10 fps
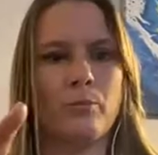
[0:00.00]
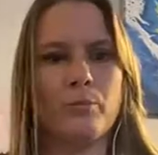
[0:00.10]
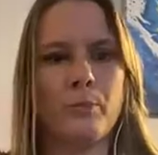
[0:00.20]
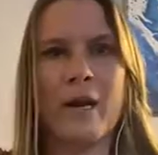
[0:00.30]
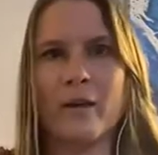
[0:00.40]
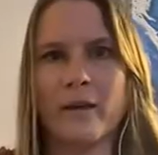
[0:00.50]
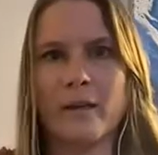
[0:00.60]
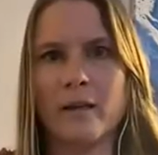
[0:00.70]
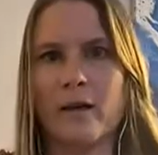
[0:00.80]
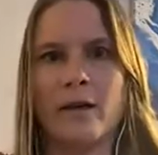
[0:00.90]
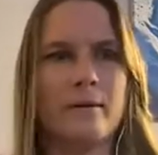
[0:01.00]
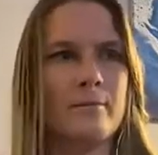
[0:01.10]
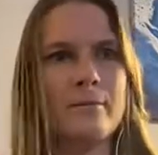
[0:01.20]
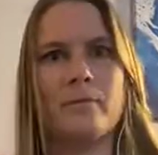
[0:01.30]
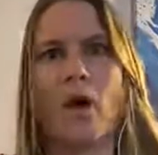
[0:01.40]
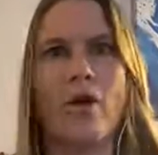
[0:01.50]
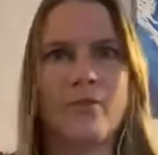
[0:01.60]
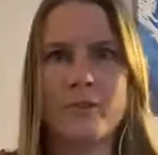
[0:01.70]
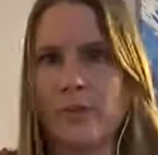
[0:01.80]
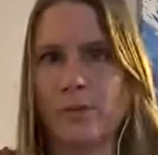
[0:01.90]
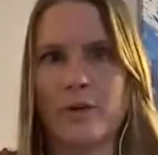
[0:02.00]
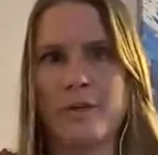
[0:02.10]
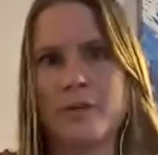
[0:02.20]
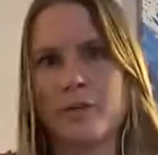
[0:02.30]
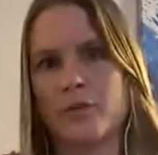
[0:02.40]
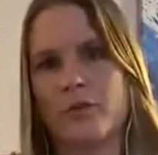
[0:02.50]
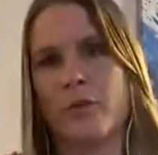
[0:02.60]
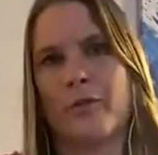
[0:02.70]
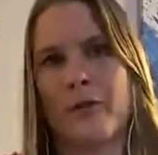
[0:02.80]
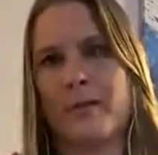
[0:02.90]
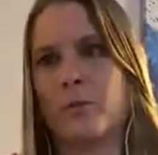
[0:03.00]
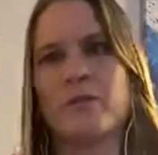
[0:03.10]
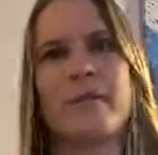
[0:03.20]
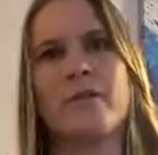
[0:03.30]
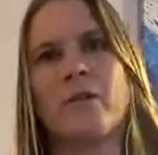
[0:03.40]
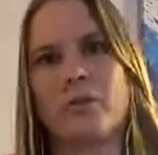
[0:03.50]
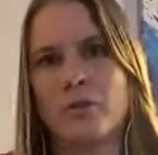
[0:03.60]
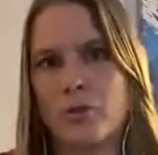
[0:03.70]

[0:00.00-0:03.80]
Preparing offer summaries so that they can present those